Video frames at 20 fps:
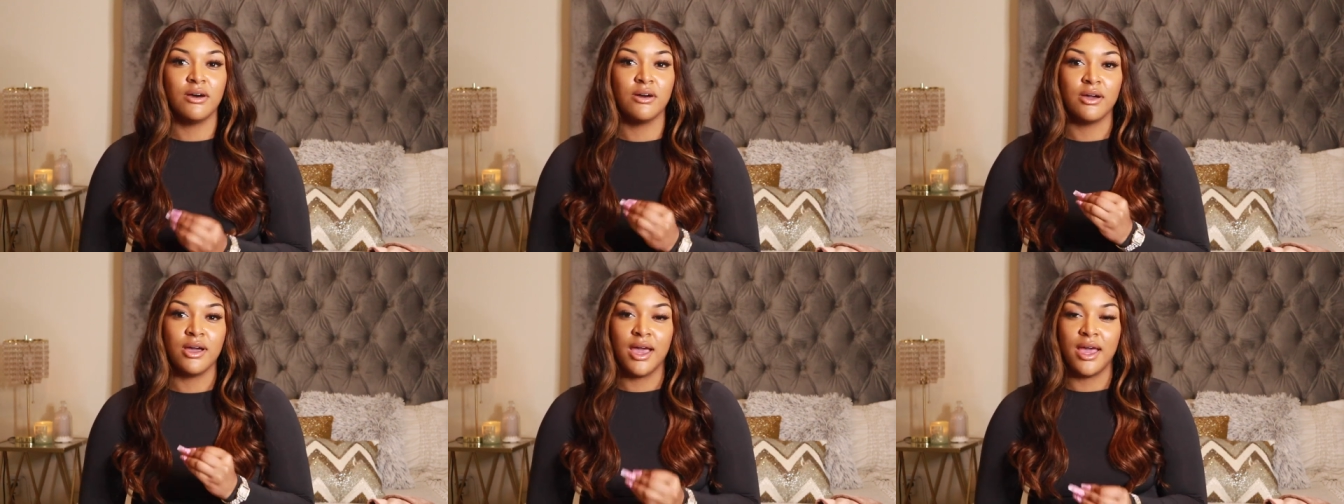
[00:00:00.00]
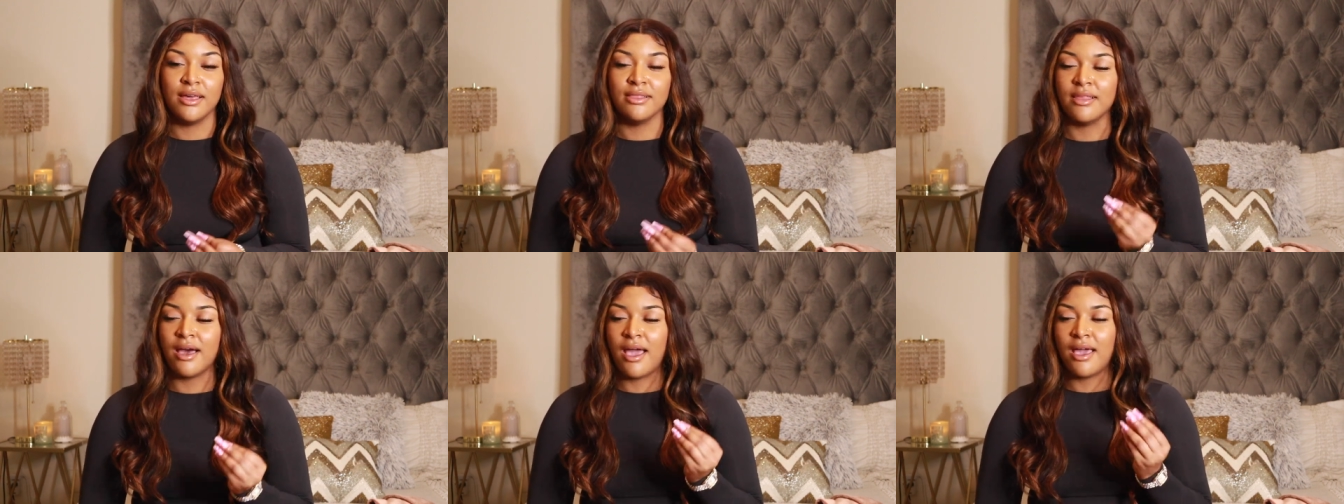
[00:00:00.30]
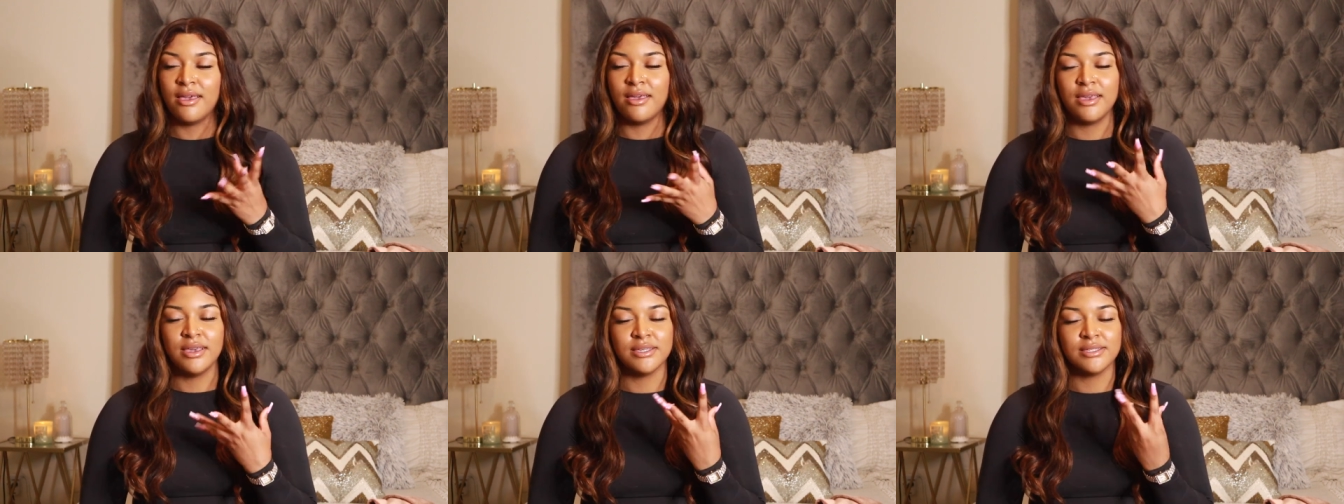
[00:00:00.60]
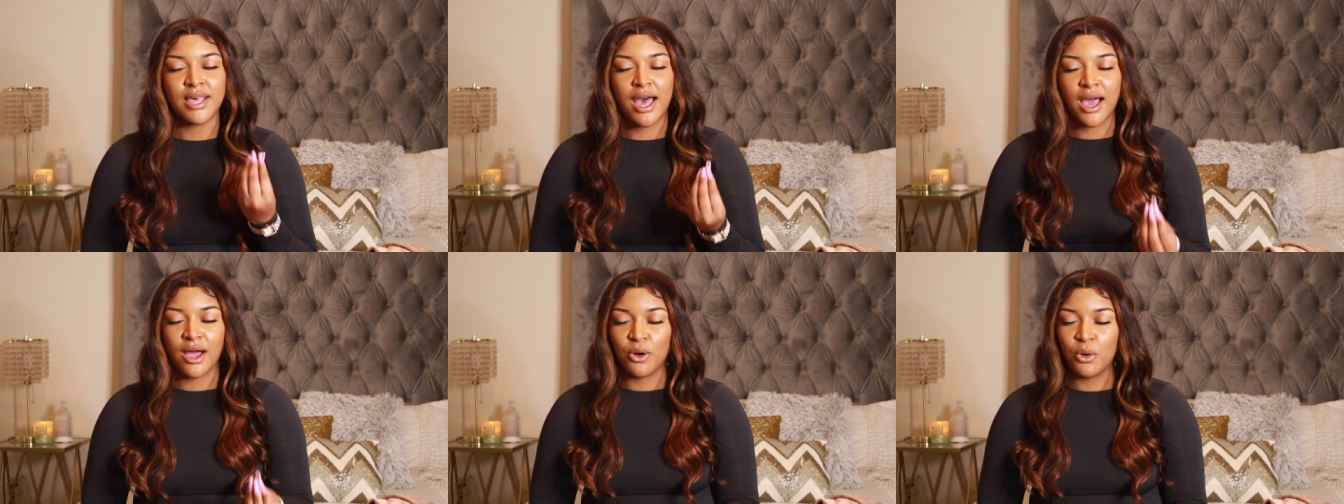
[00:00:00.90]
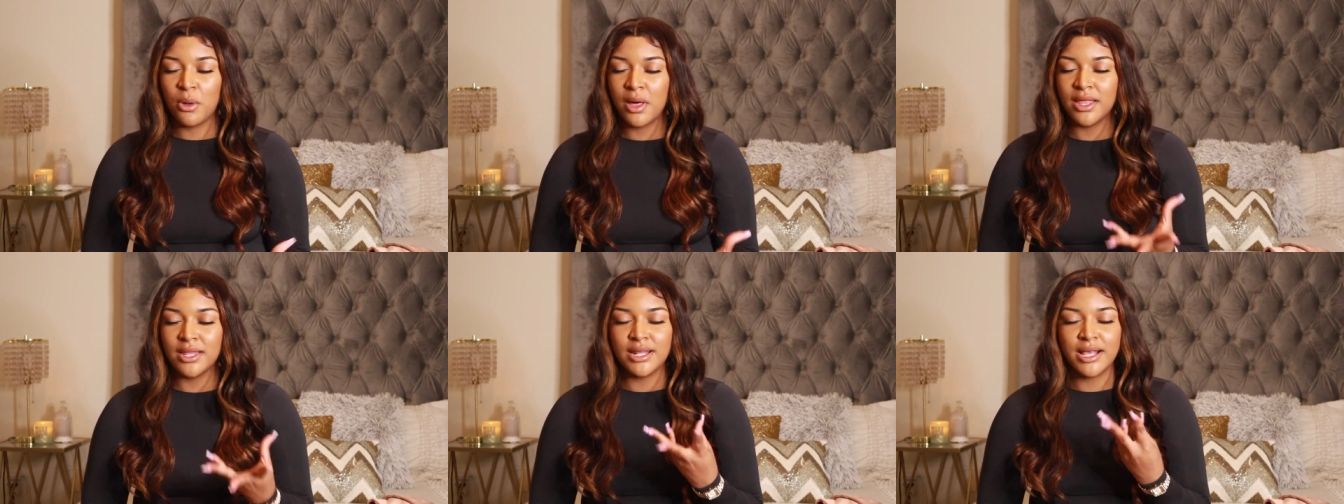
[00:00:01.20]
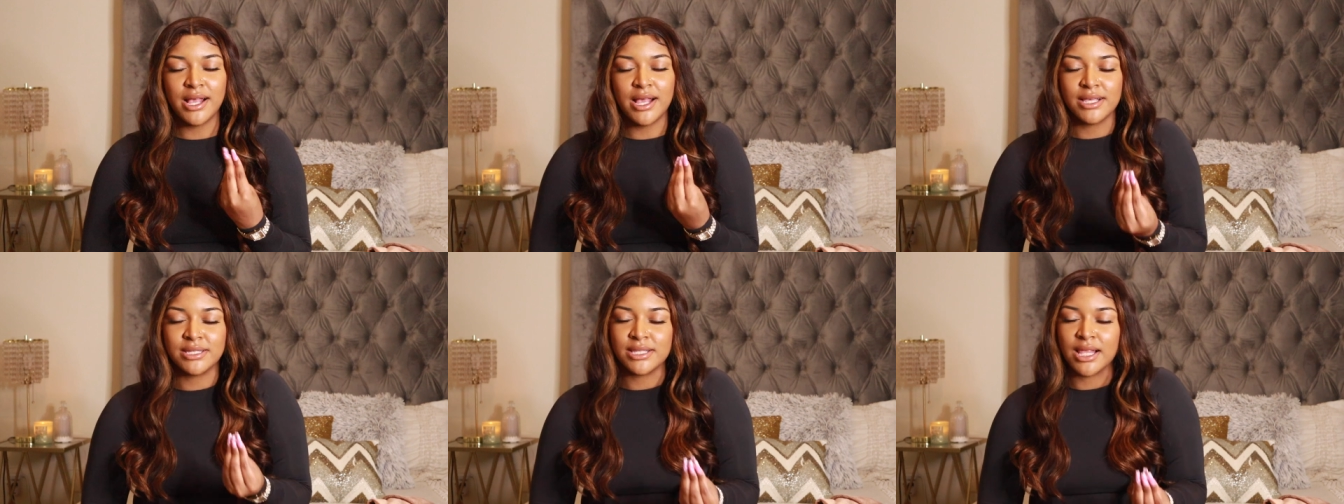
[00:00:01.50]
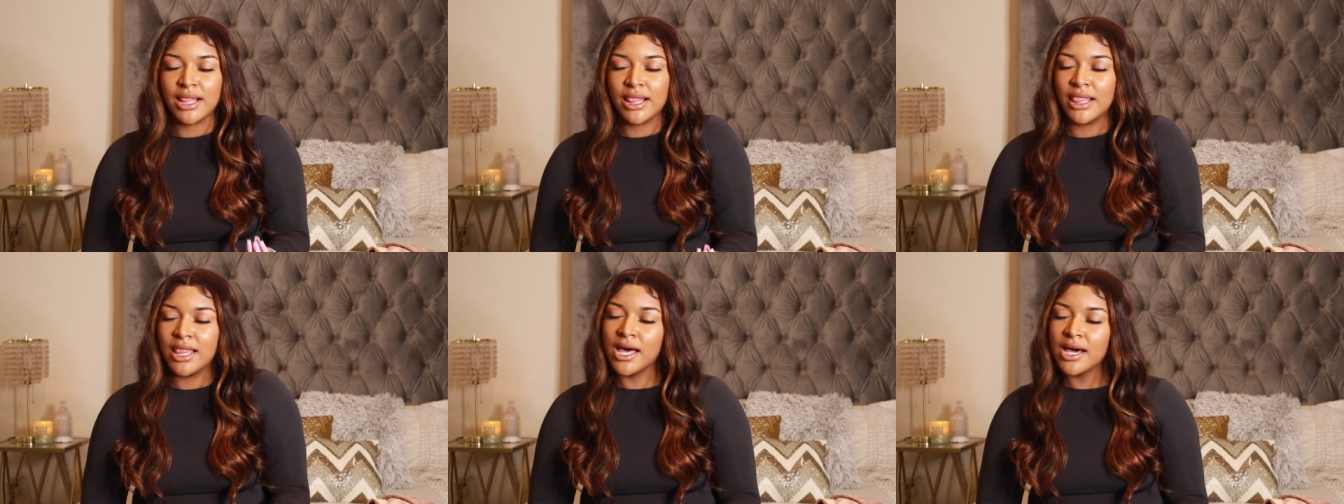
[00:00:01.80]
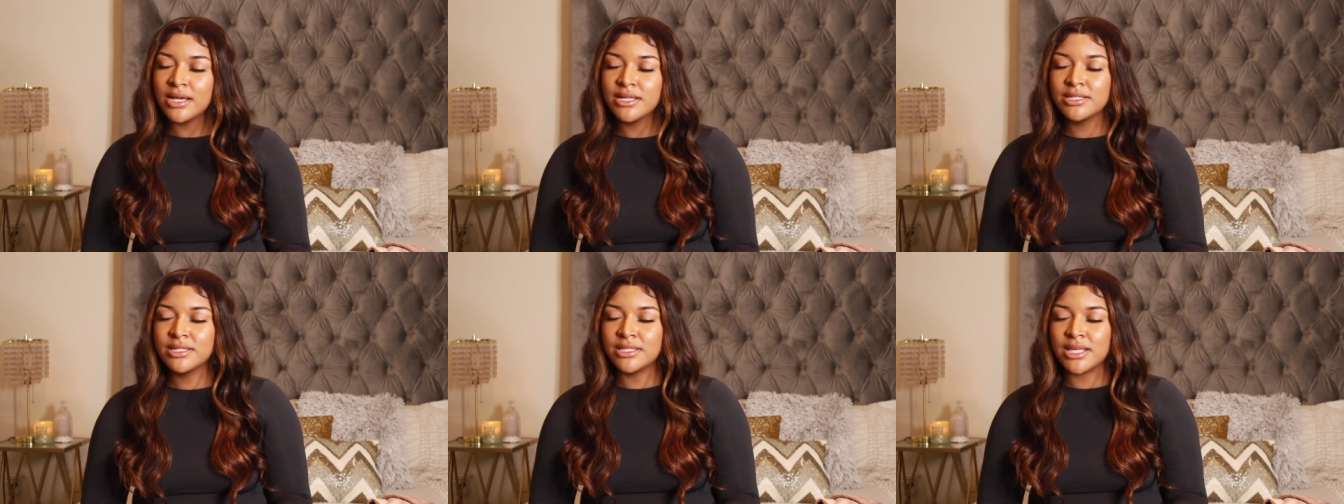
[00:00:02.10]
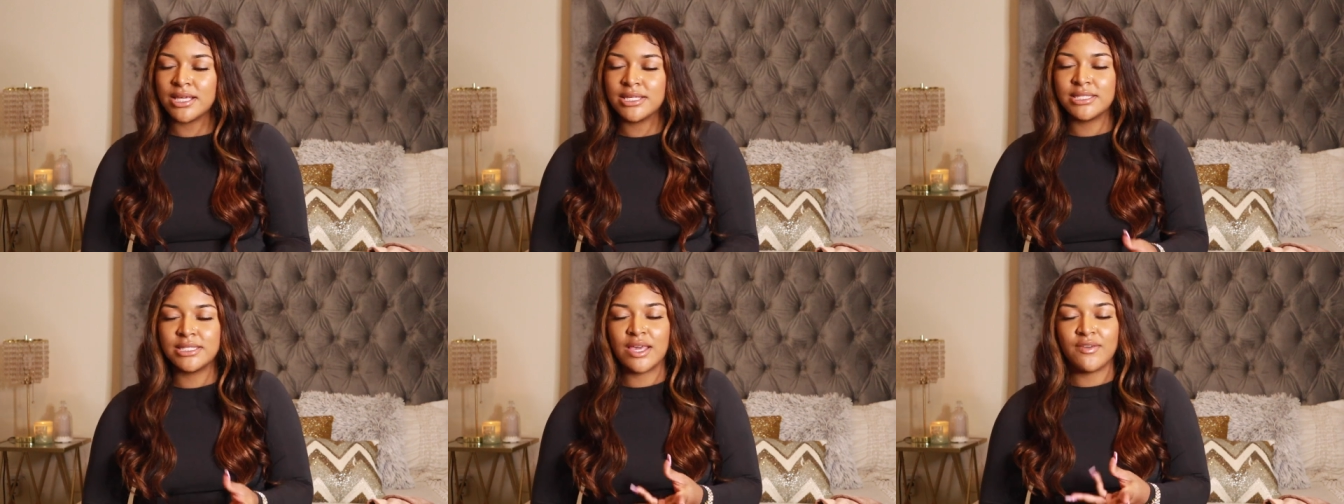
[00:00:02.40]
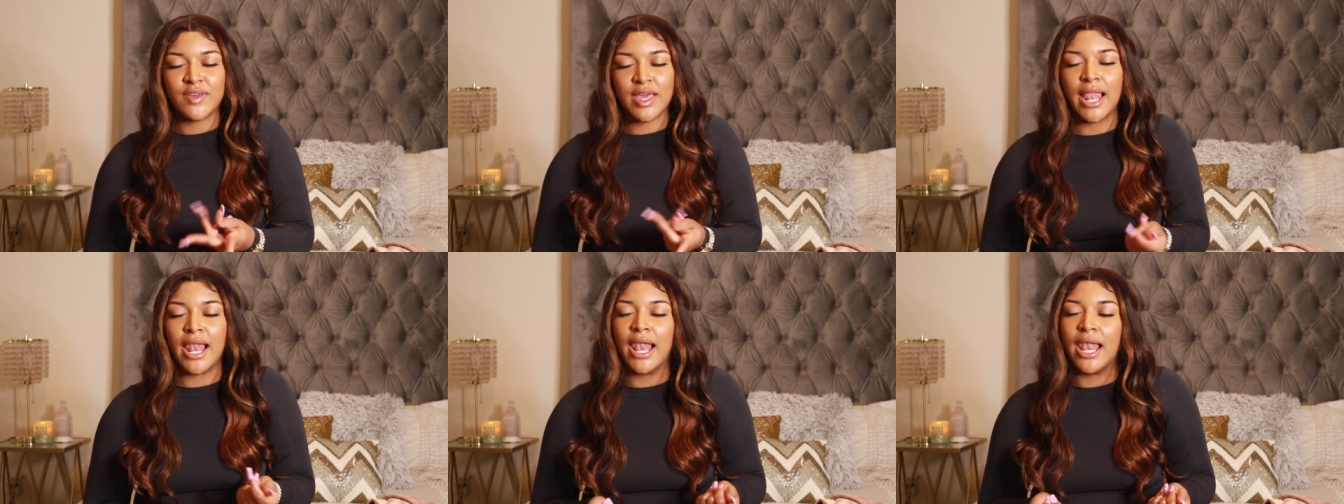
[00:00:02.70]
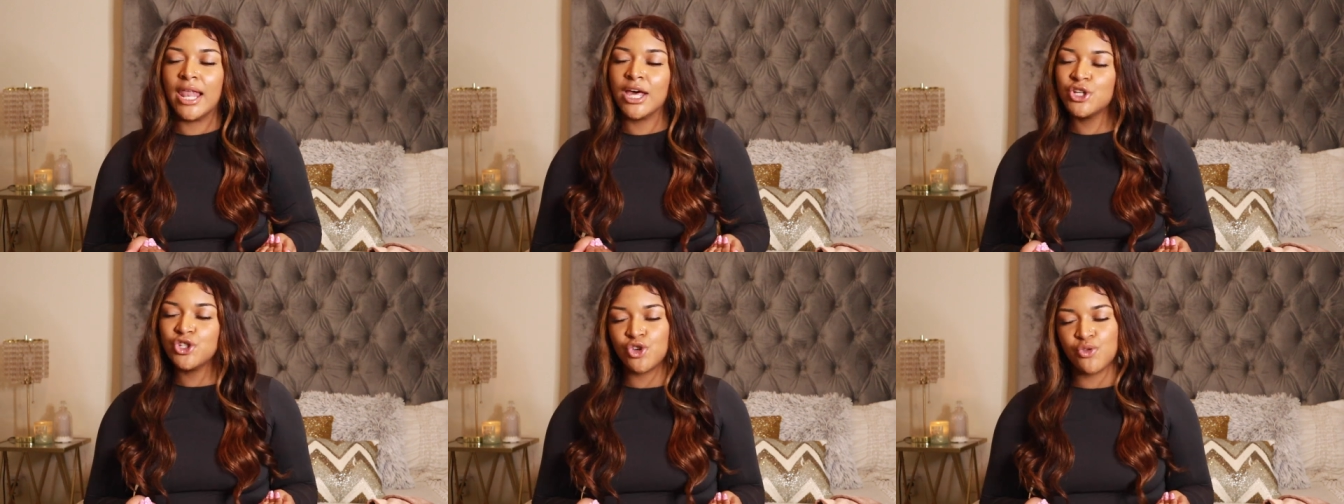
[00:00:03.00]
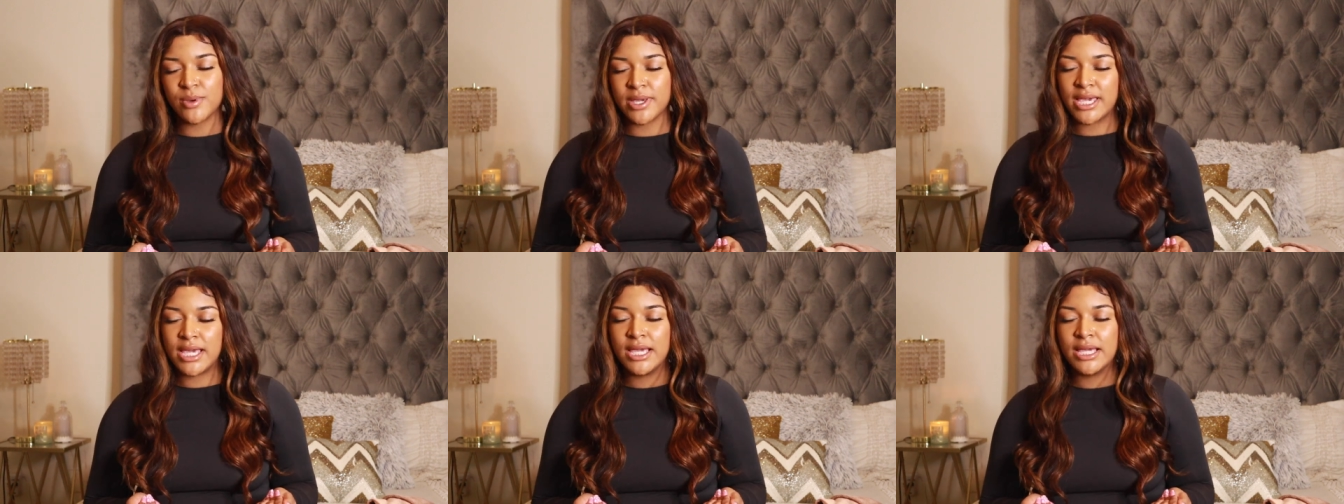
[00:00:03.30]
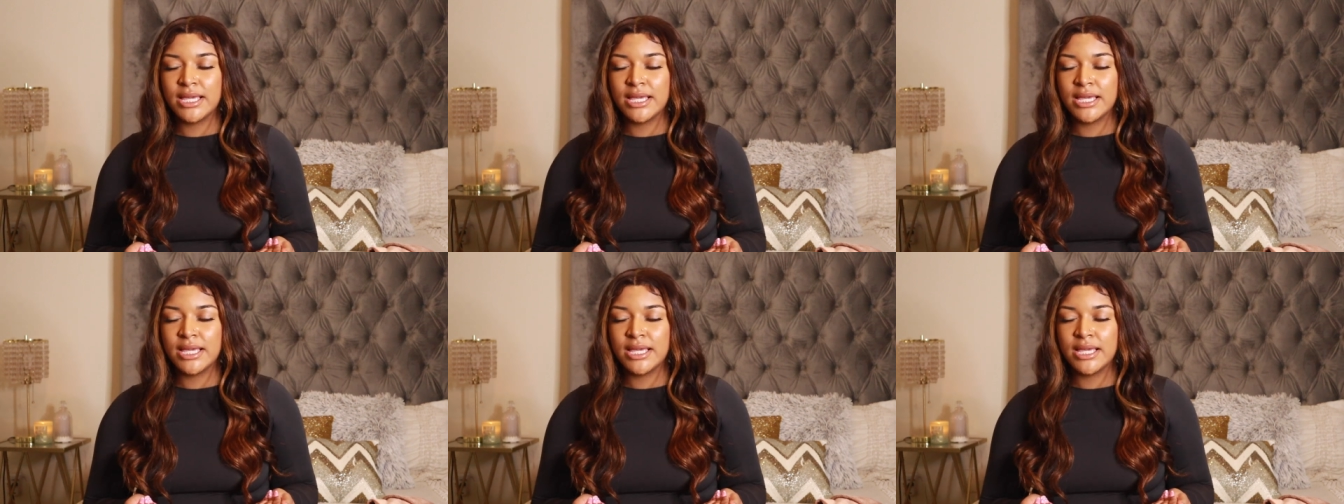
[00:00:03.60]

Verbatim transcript: okay like it's high quality it's a luxe it's giving luxury